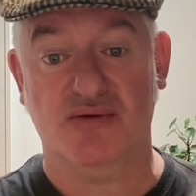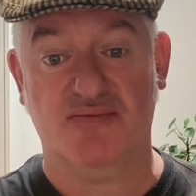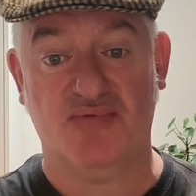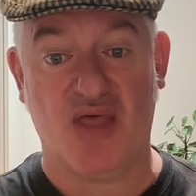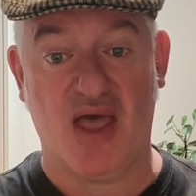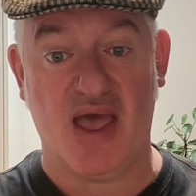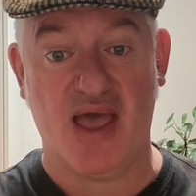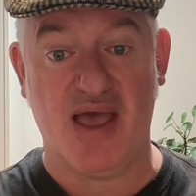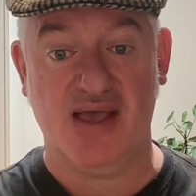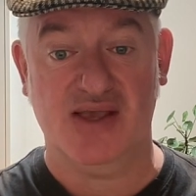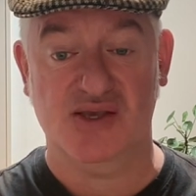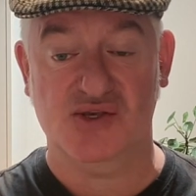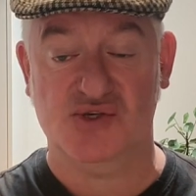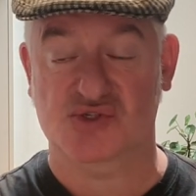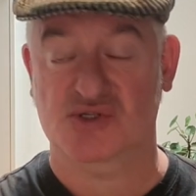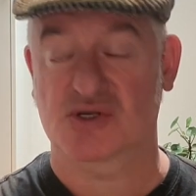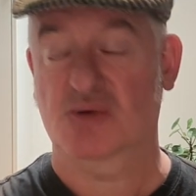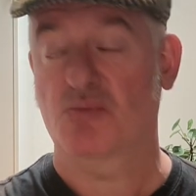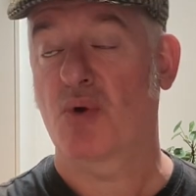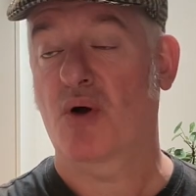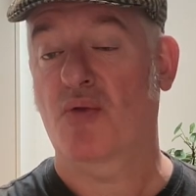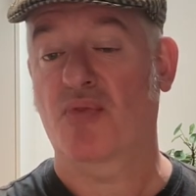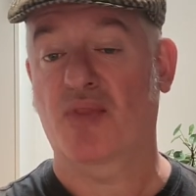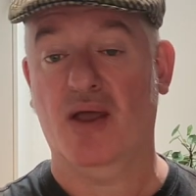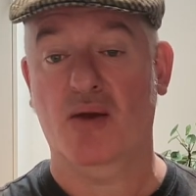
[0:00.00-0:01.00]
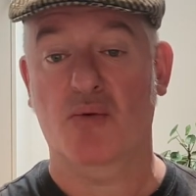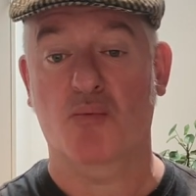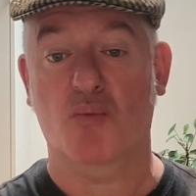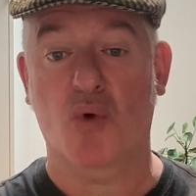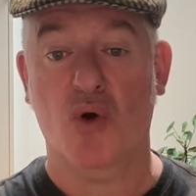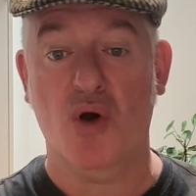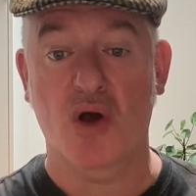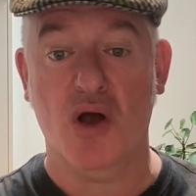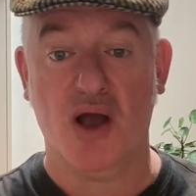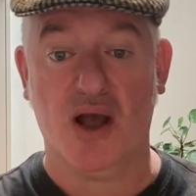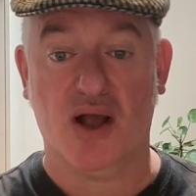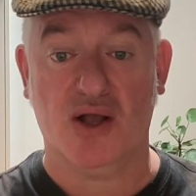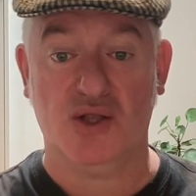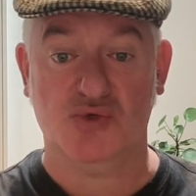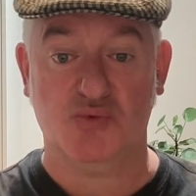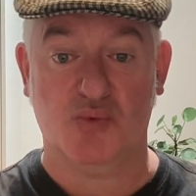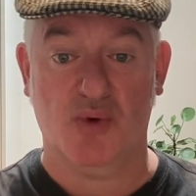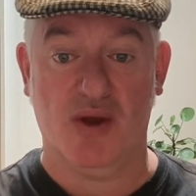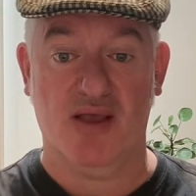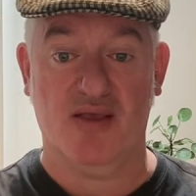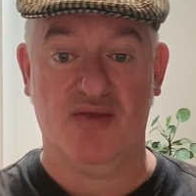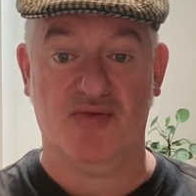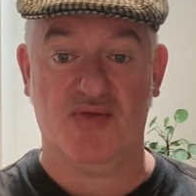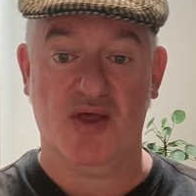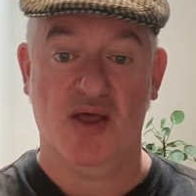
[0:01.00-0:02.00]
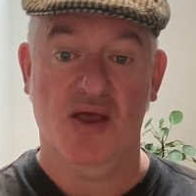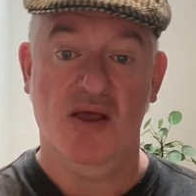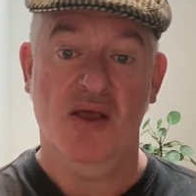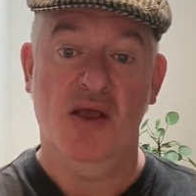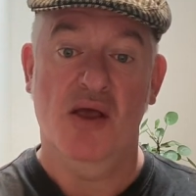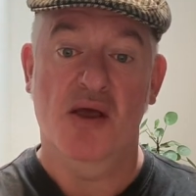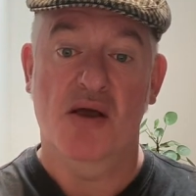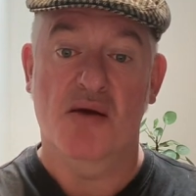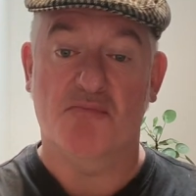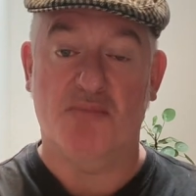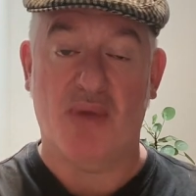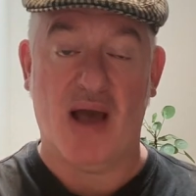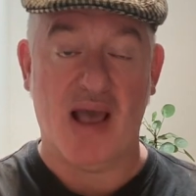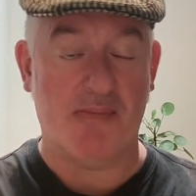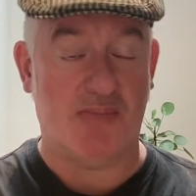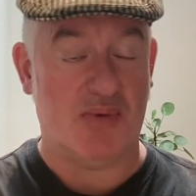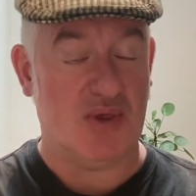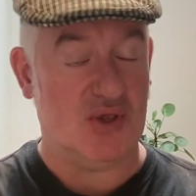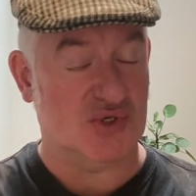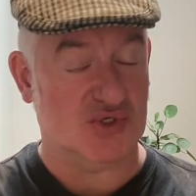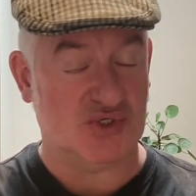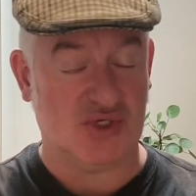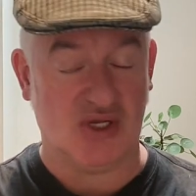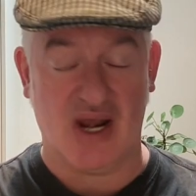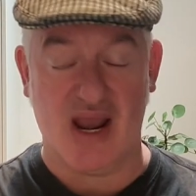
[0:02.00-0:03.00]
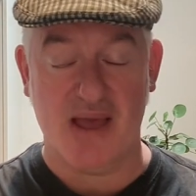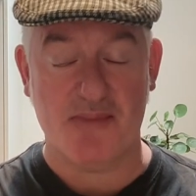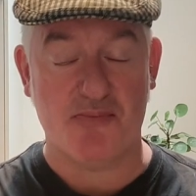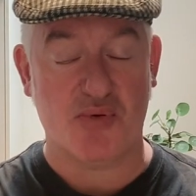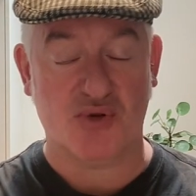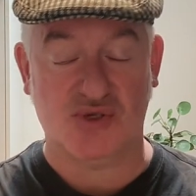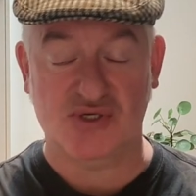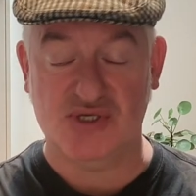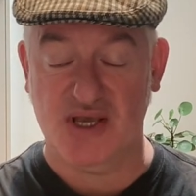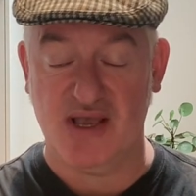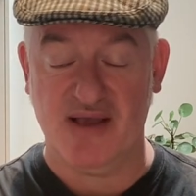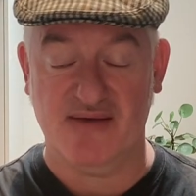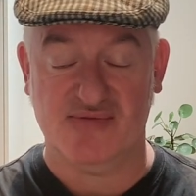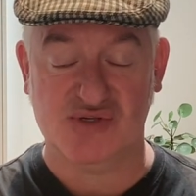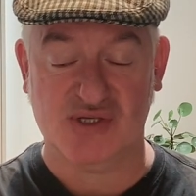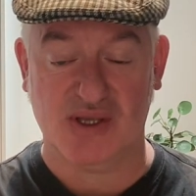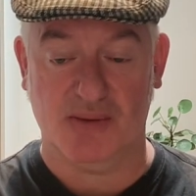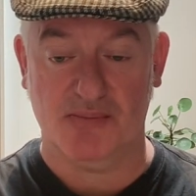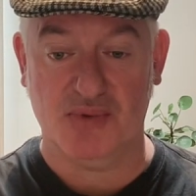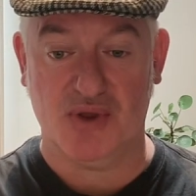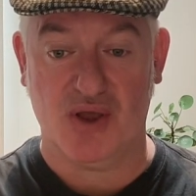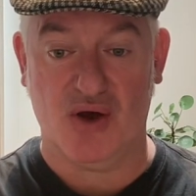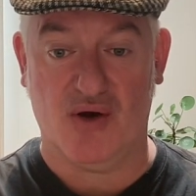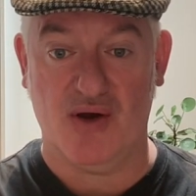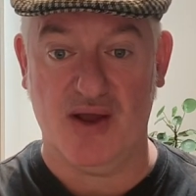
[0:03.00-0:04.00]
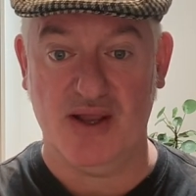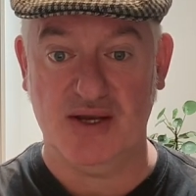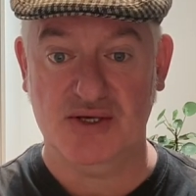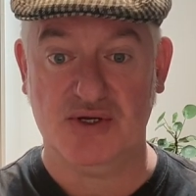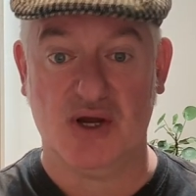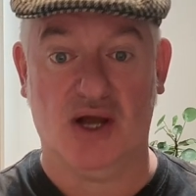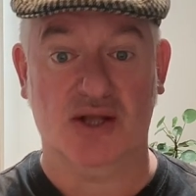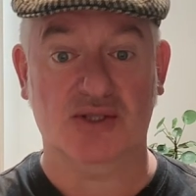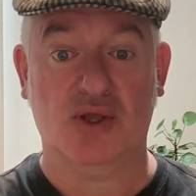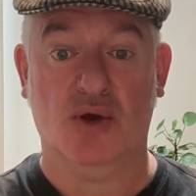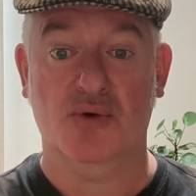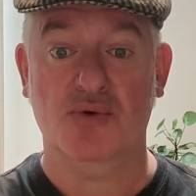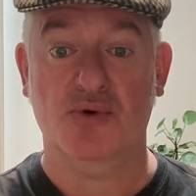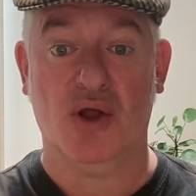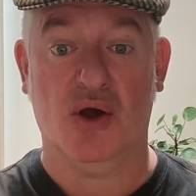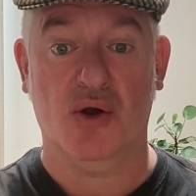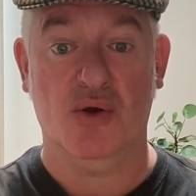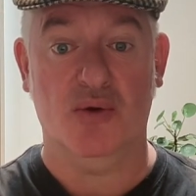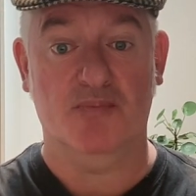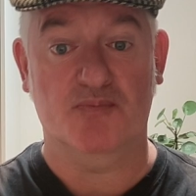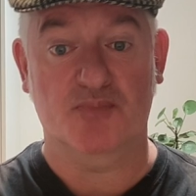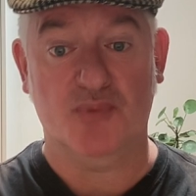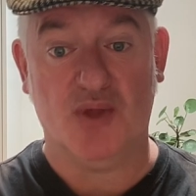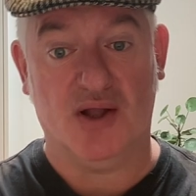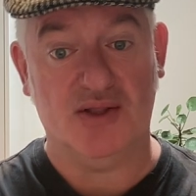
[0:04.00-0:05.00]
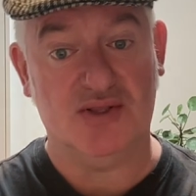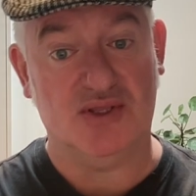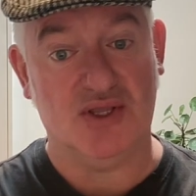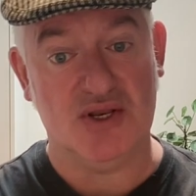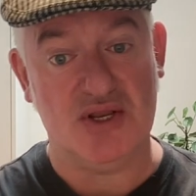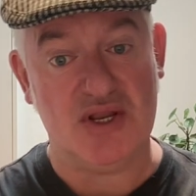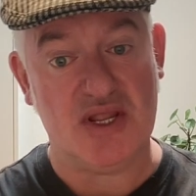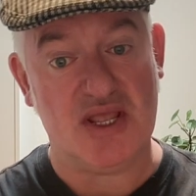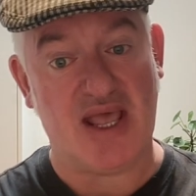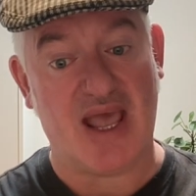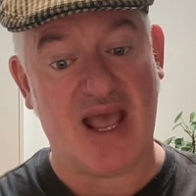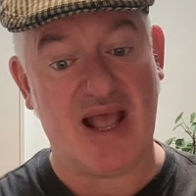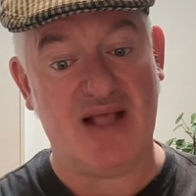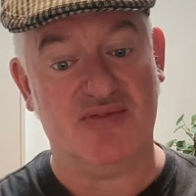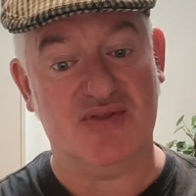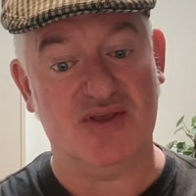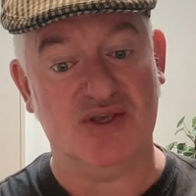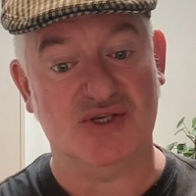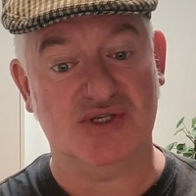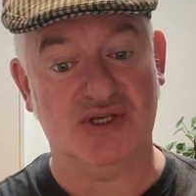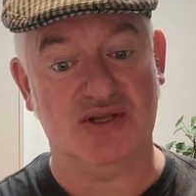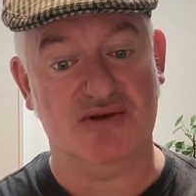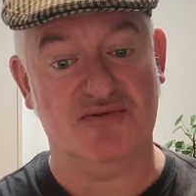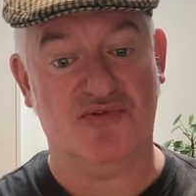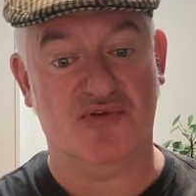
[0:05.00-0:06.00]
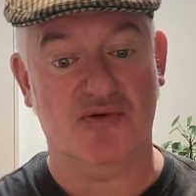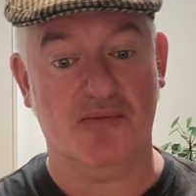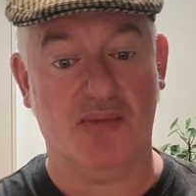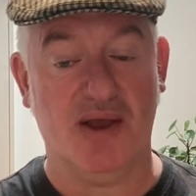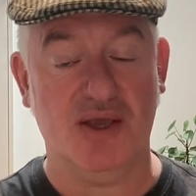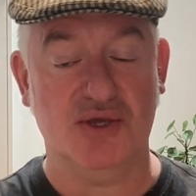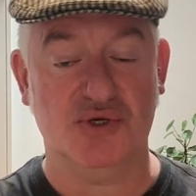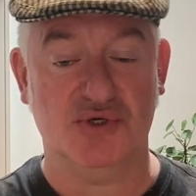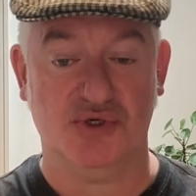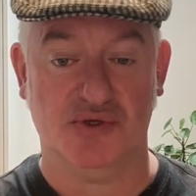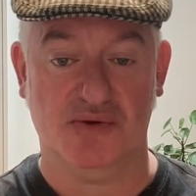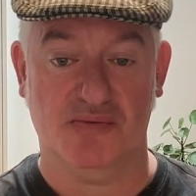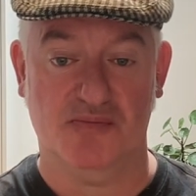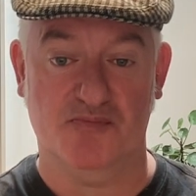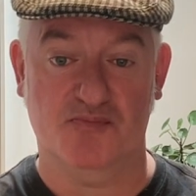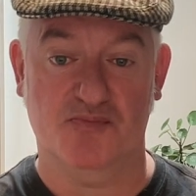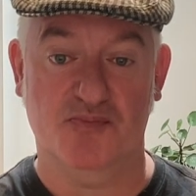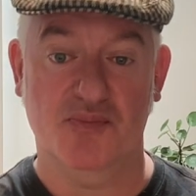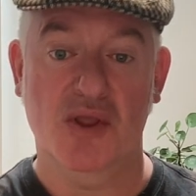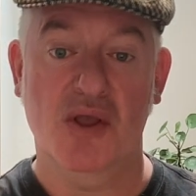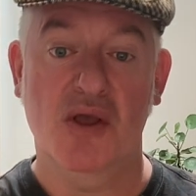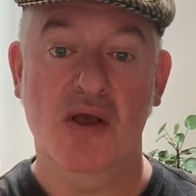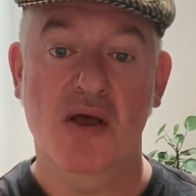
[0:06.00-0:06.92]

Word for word: of theirs, someone they worked with, maybe a celebrity of some kind. I don't know. I didn't get this information.